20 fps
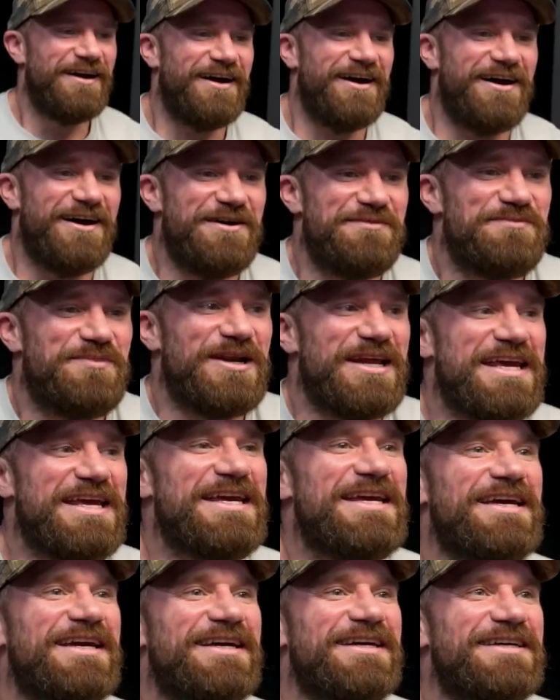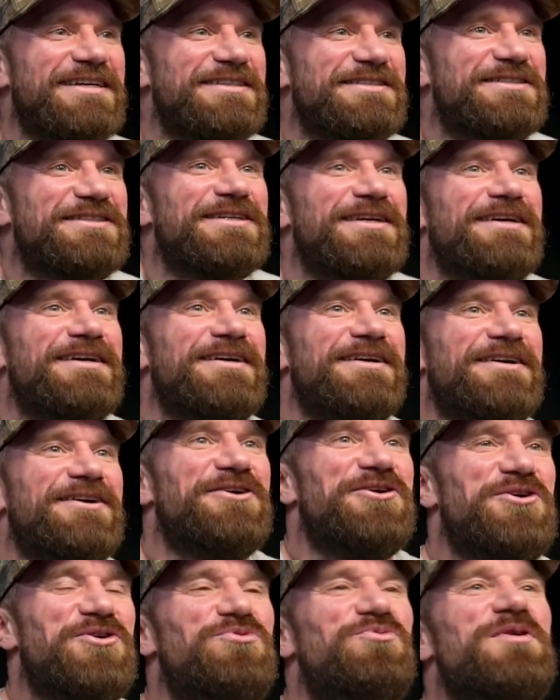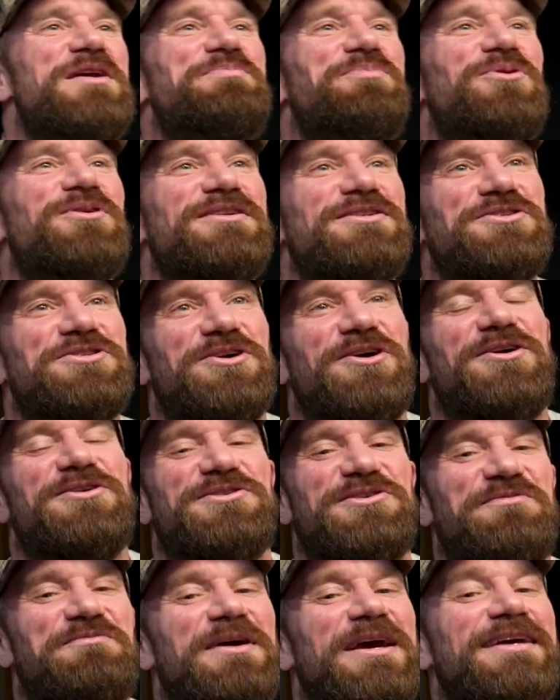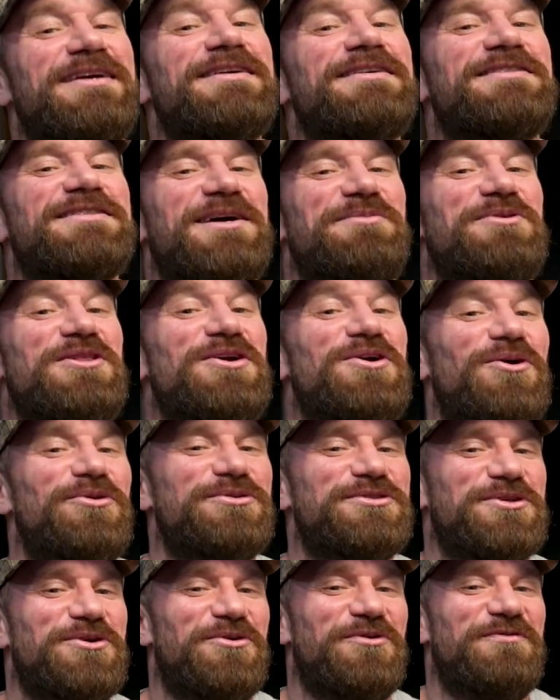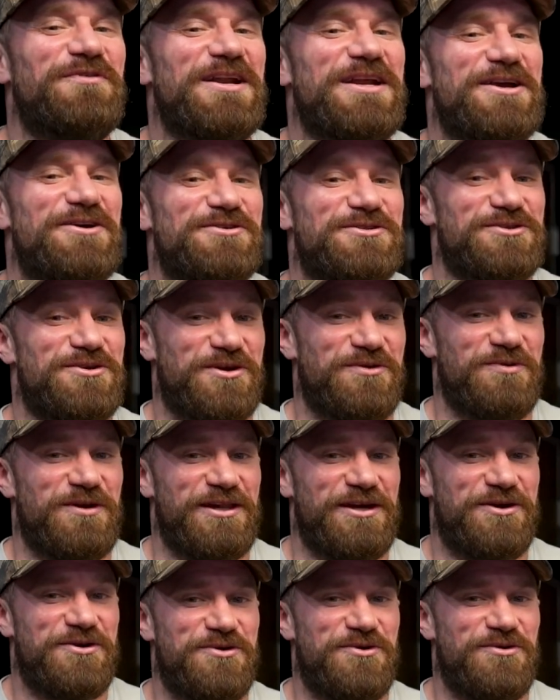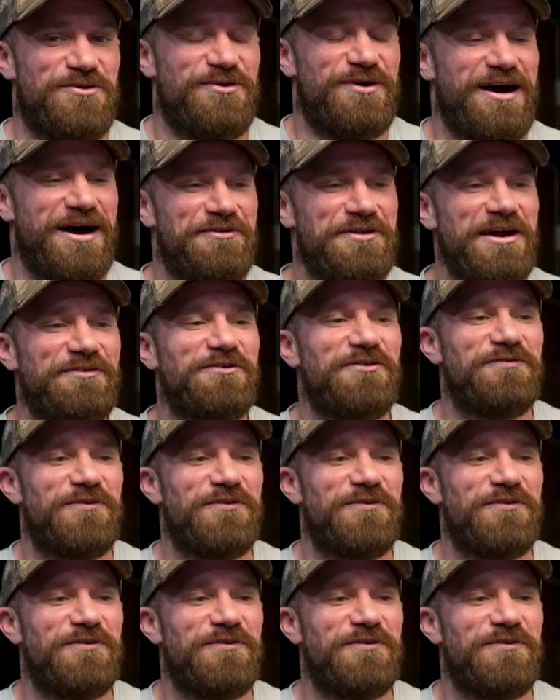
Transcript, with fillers: um, but he is who we put in charge of making some of the old school videos look really cool. I'll never